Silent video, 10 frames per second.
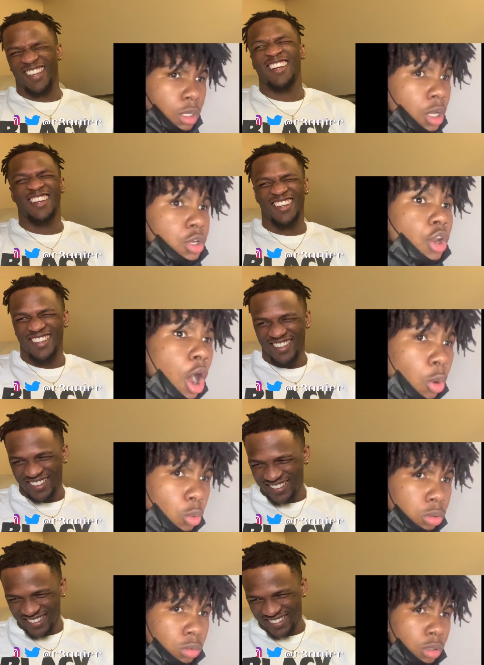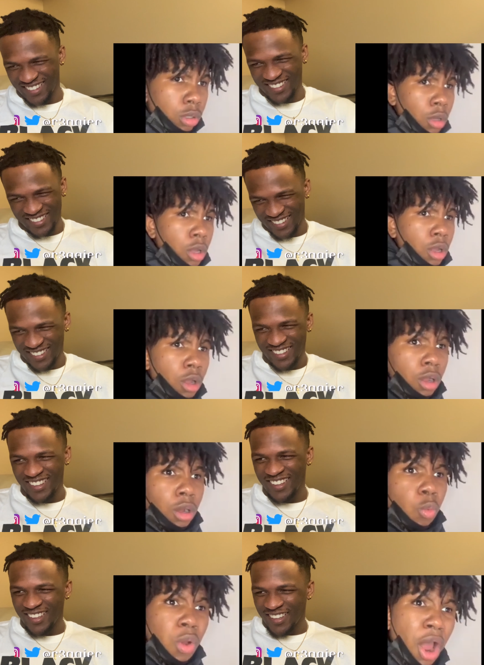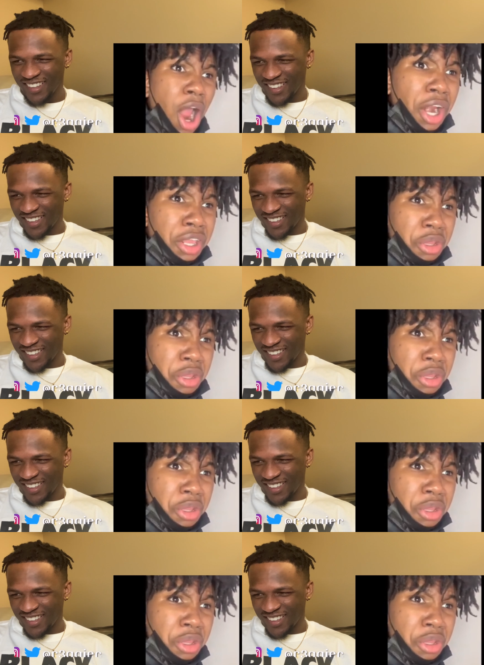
Speaker 1: no. What are you?